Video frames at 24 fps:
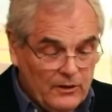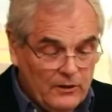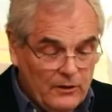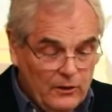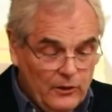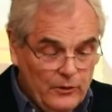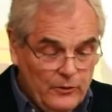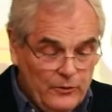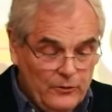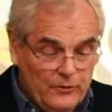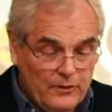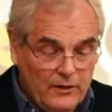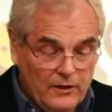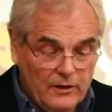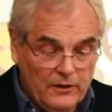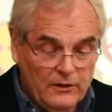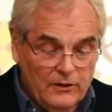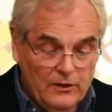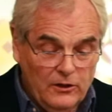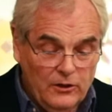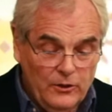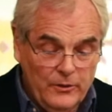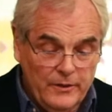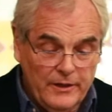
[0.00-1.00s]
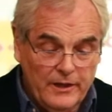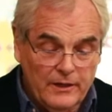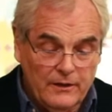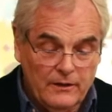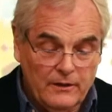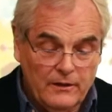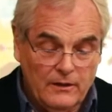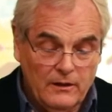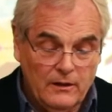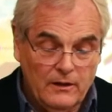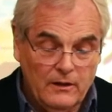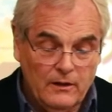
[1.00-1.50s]
conclude,
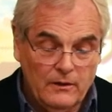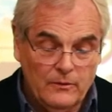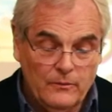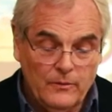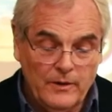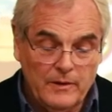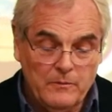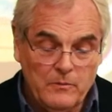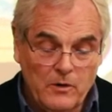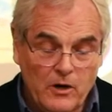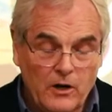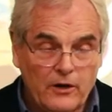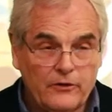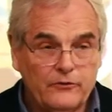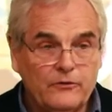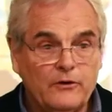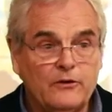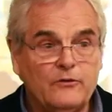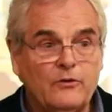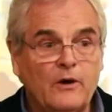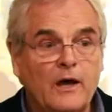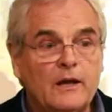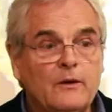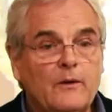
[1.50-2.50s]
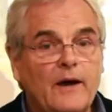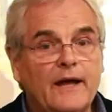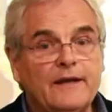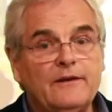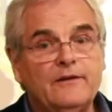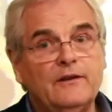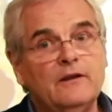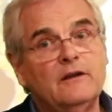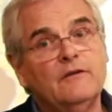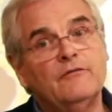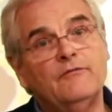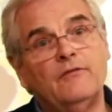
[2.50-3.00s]
concluding uh, remarks to try to
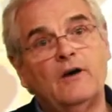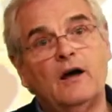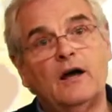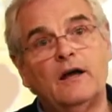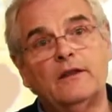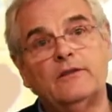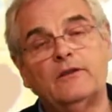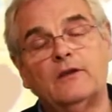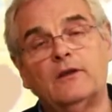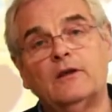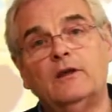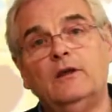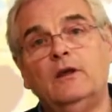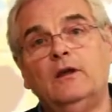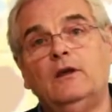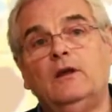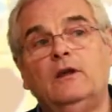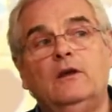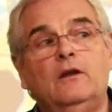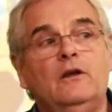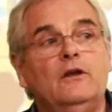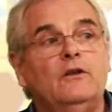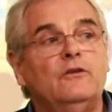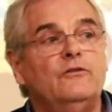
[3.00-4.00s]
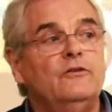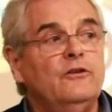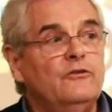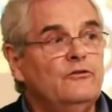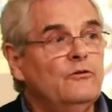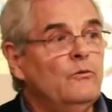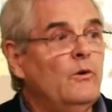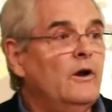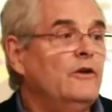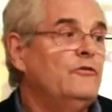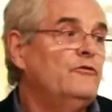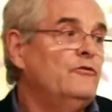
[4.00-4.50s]
identify the
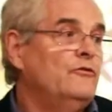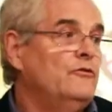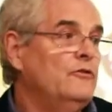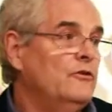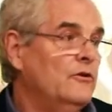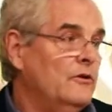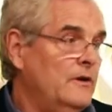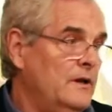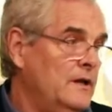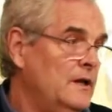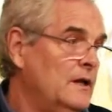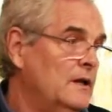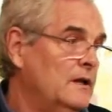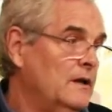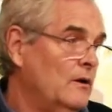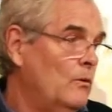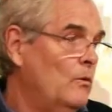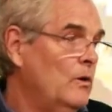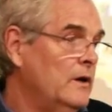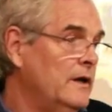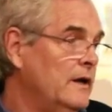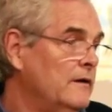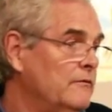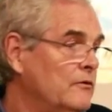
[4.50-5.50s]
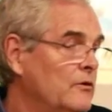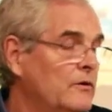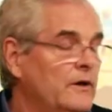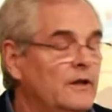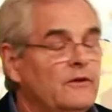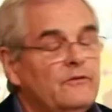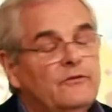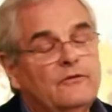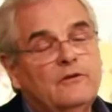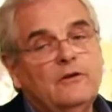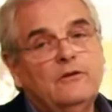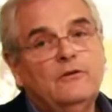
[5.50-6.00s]
situation you're in at whatever
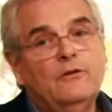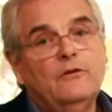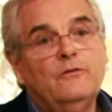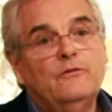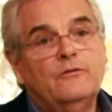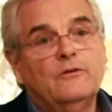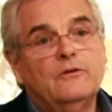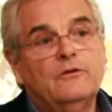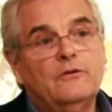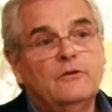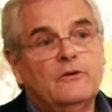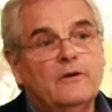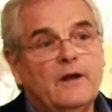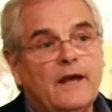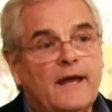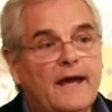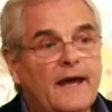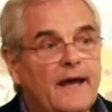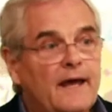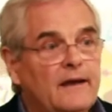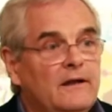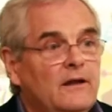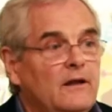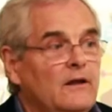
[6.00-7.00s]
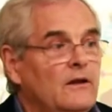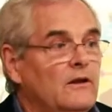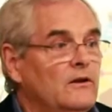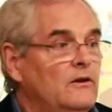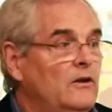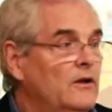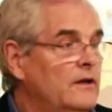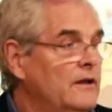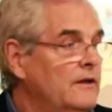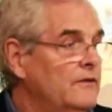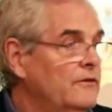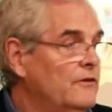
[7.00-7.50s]
institution you're at.
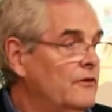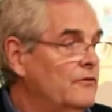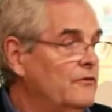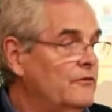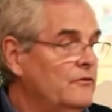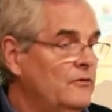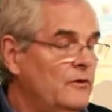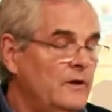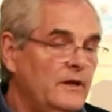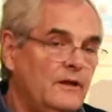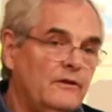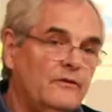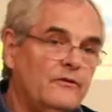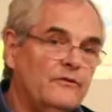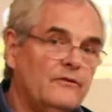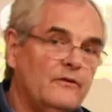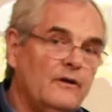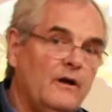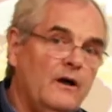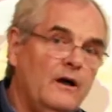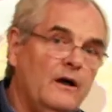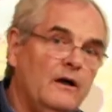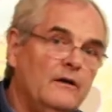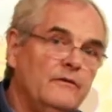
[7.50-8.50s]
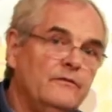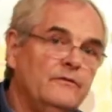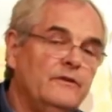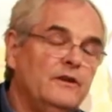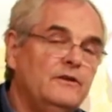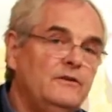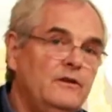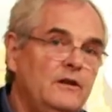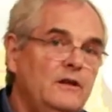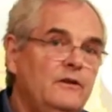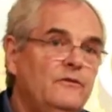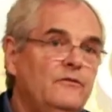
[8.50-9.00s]
Look at the strengths of
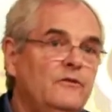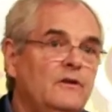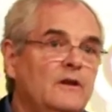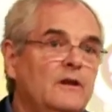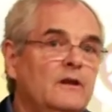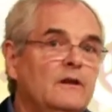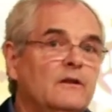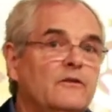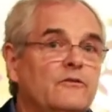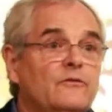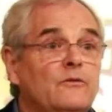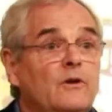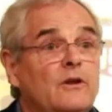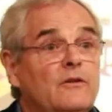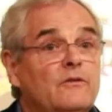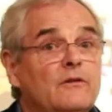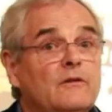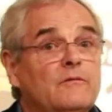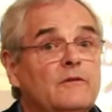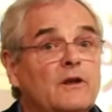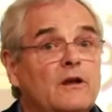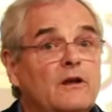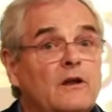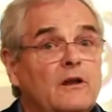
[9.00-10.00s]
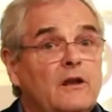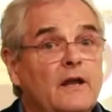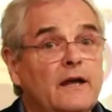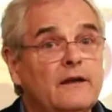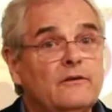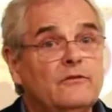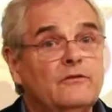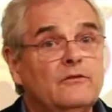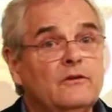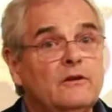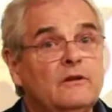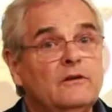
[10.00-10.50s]
the teaching, the strengths of the
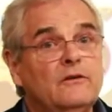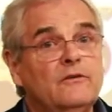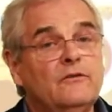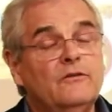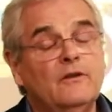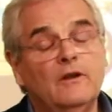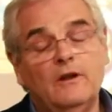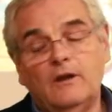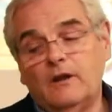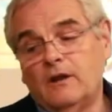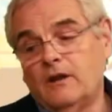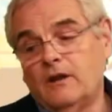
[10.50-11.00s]
collections,